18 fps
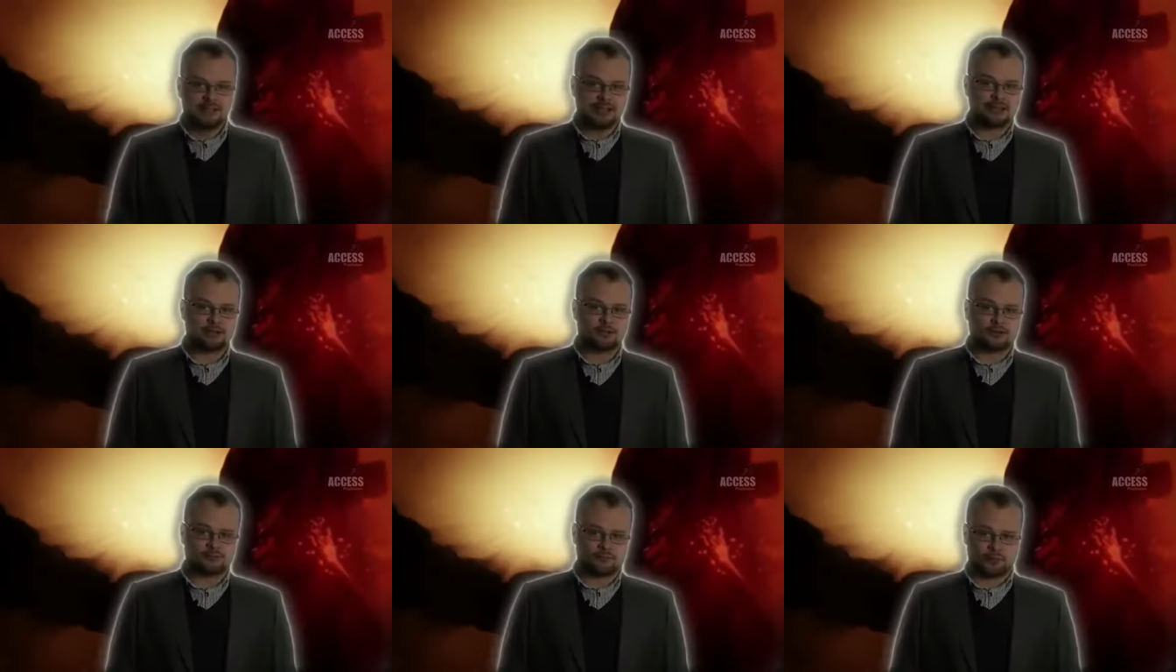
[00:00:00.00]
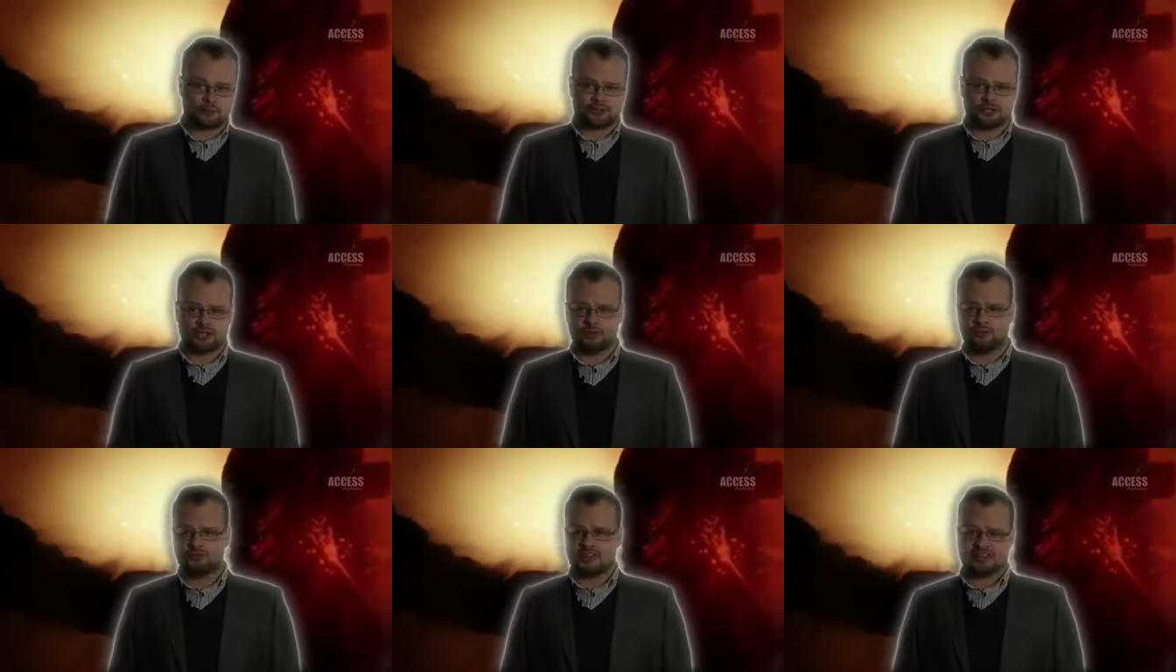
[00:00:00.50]
Then God of War
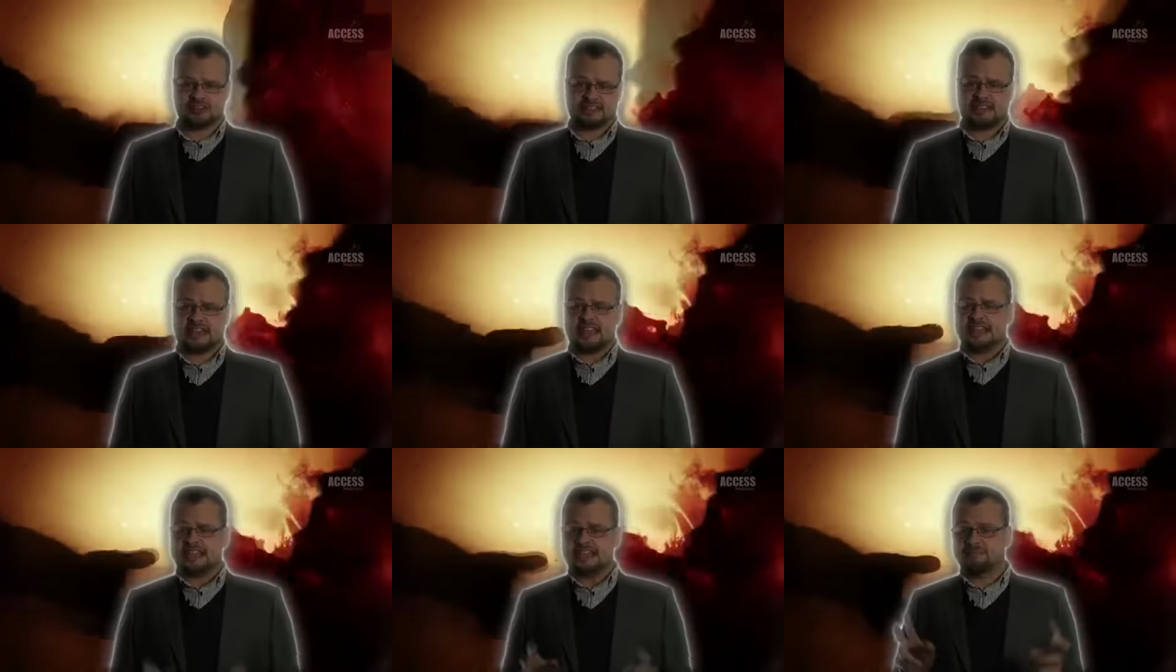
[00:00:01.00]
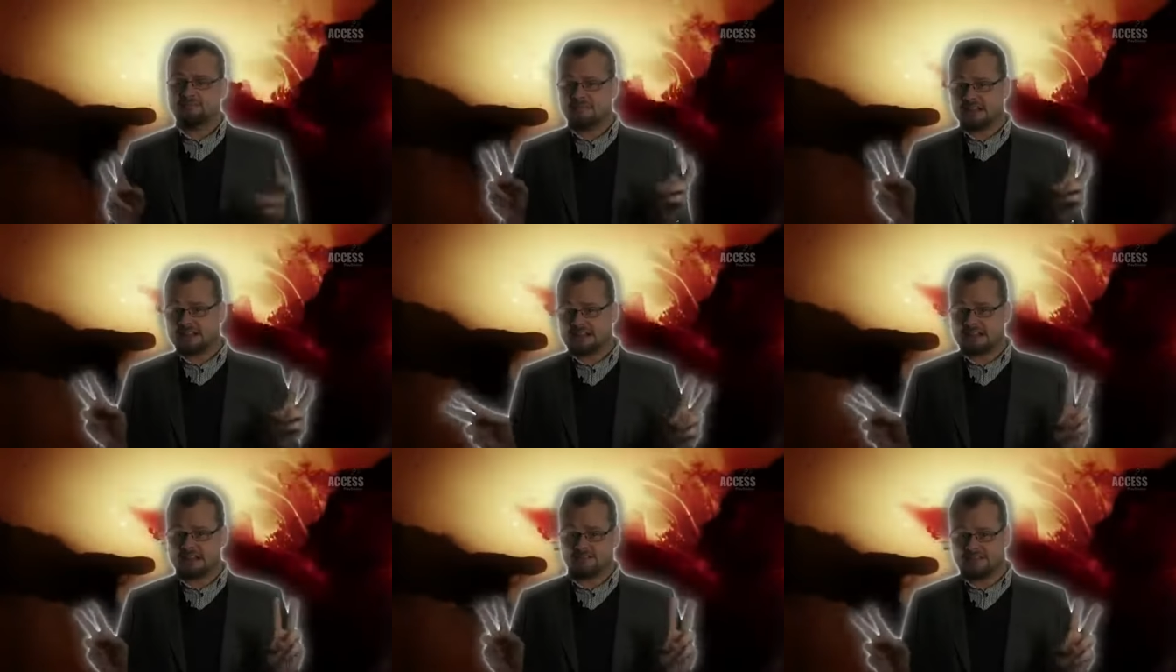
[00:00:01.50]
2 does its in the
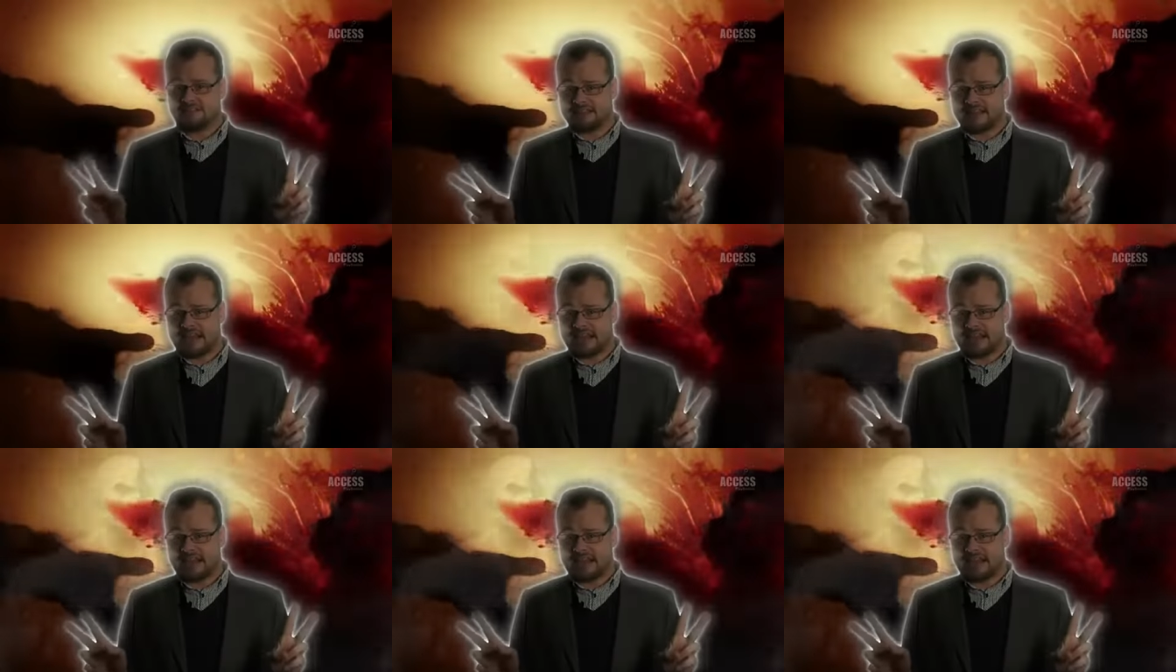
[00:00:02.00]
middle of the